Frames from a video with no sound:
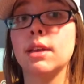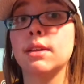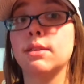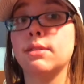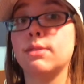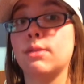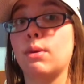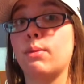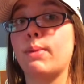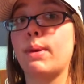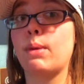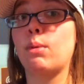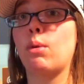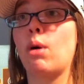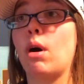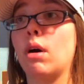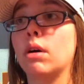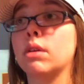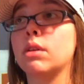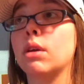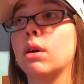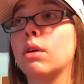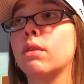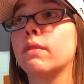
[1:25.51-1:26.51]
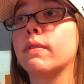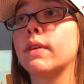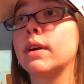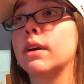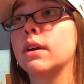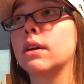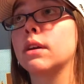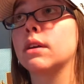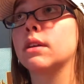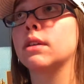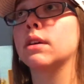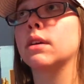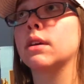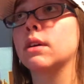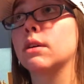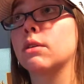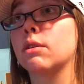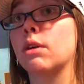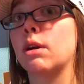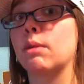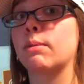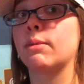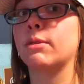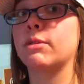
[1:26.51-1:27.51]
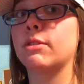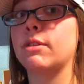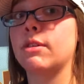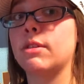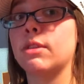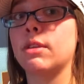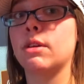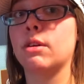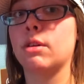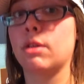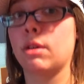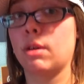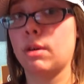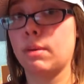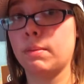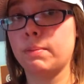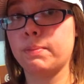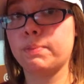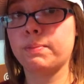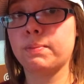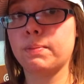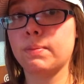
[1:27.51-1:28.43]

So we walked over to Gramercy Theater.